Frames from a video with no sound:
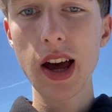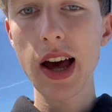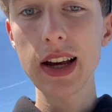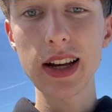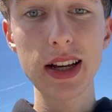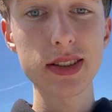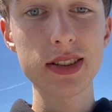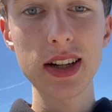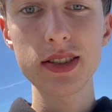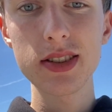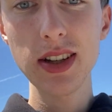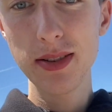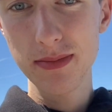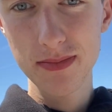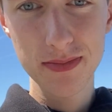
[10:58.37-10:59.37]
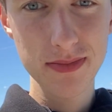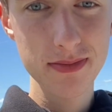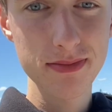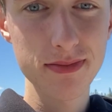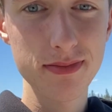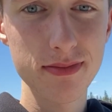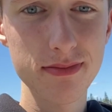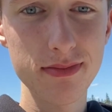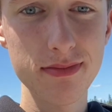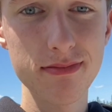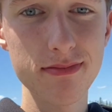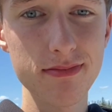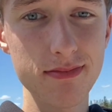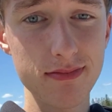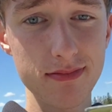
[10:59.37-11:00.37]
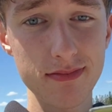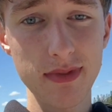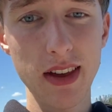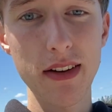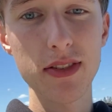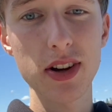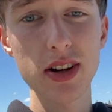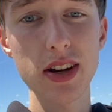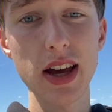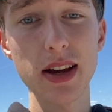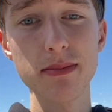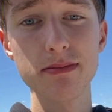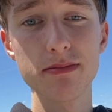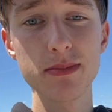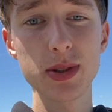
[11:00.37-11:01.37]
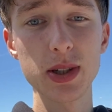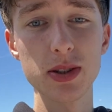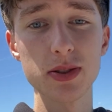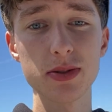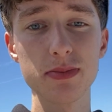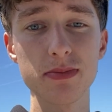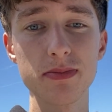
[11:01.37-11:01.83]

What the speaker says: guess that's it. Have a good day. Cheers.